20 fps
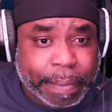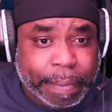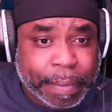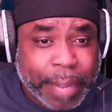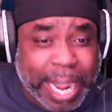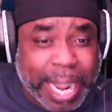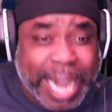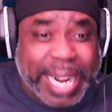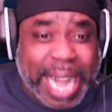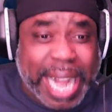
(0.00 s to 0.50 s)

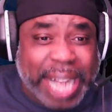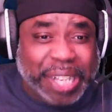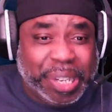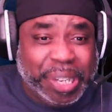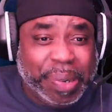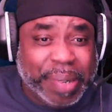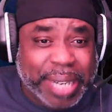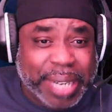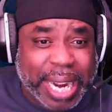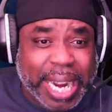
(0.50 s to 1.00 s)
And that you
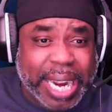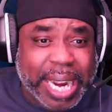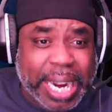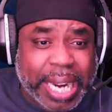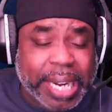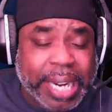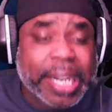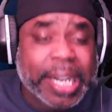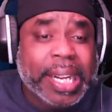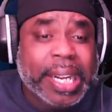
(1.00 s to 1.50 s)
need
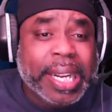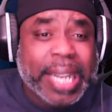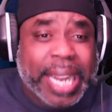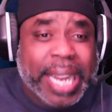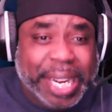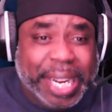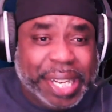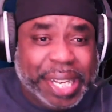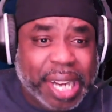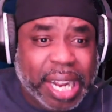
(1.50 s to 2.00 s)

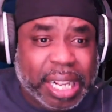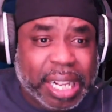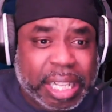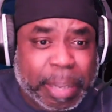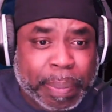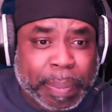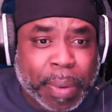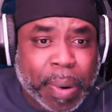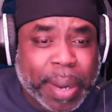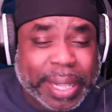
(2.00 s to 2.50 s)
each other
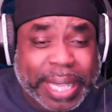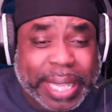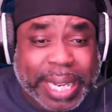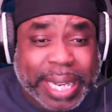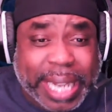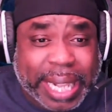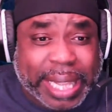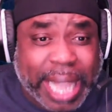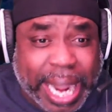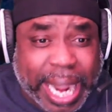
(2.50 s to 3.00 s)
more than you
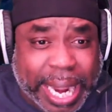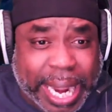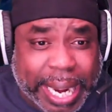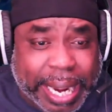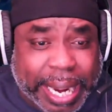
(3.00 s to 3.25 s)
think.